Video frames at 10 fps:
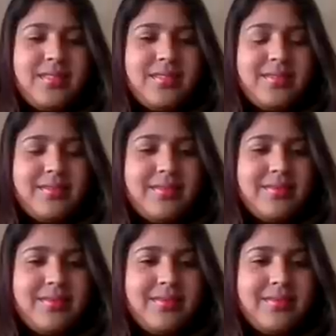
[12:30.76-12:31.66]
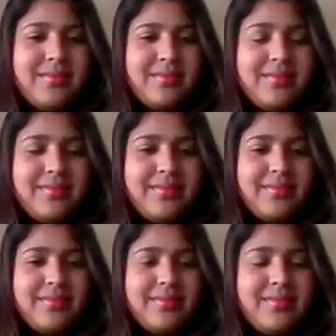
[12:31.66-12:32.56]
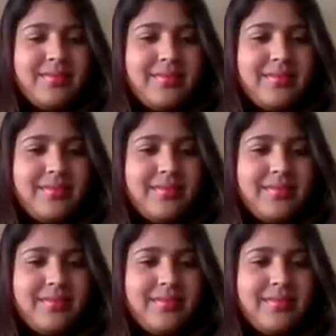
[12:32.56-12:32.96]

This person isn't speaking.